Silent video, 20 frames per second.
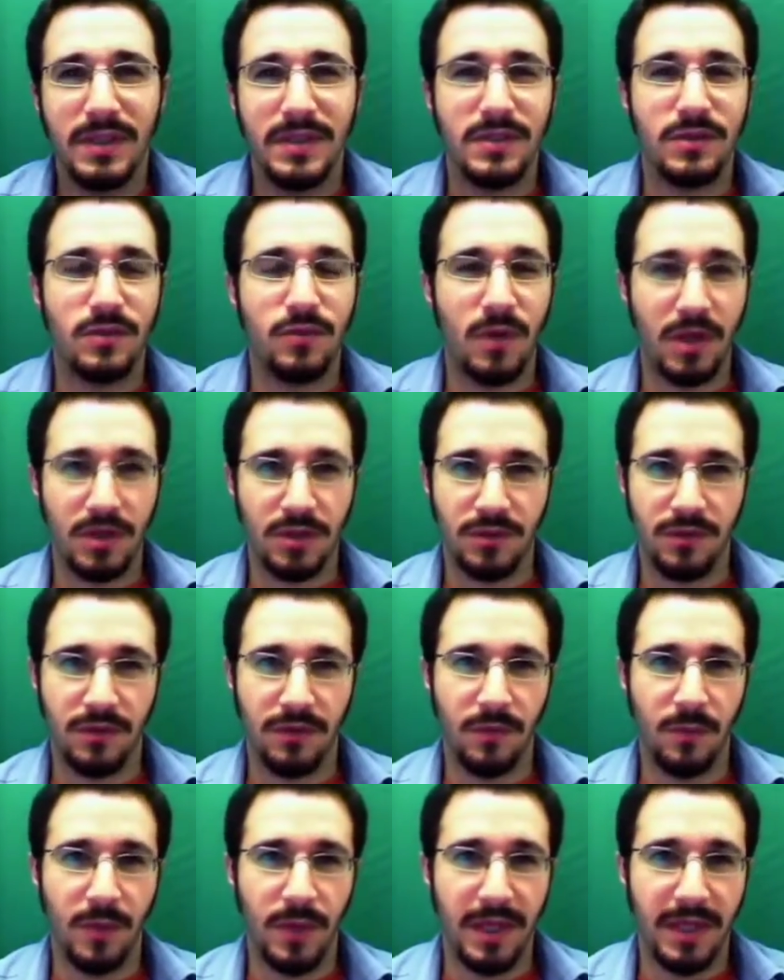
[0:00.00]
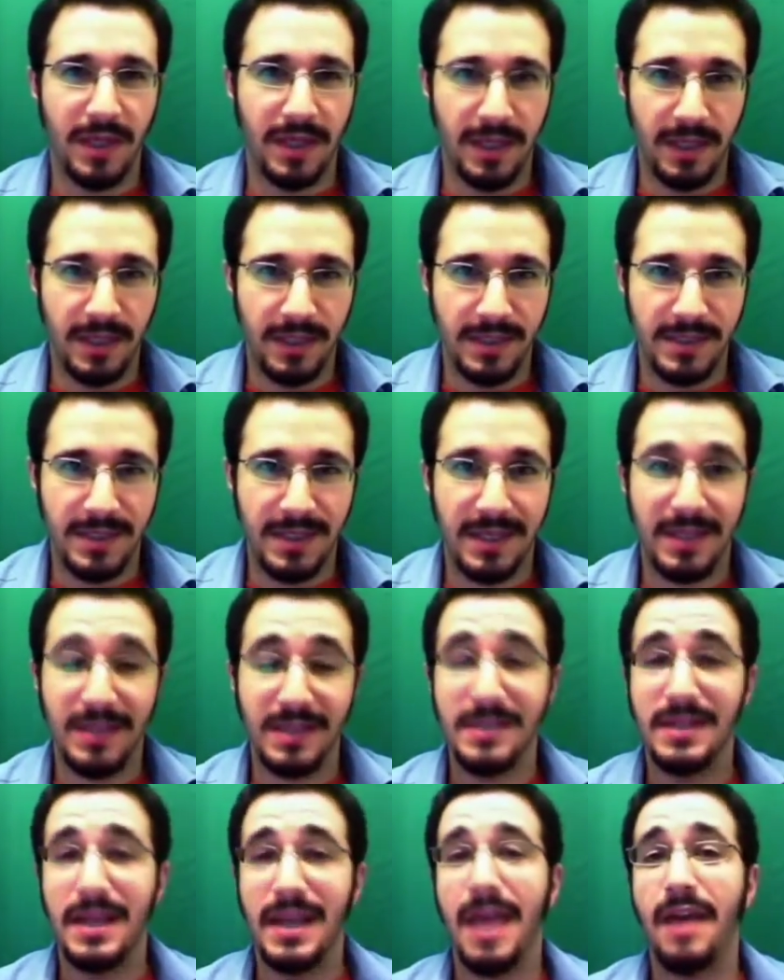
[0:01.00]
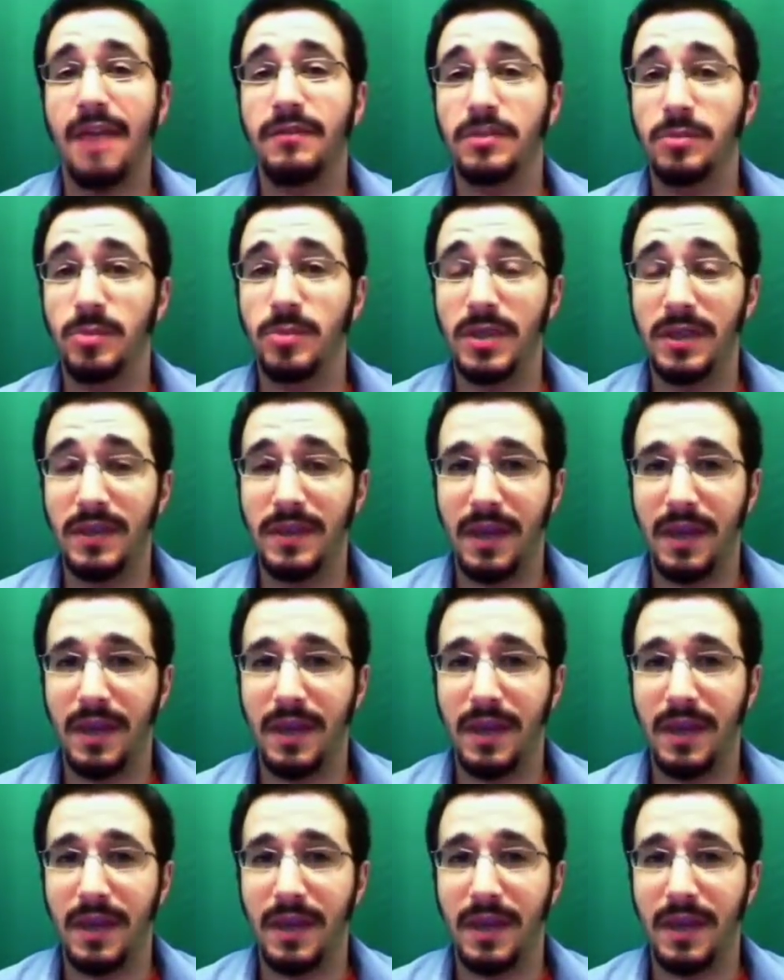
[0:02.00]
is structured the way it is, and does it have to be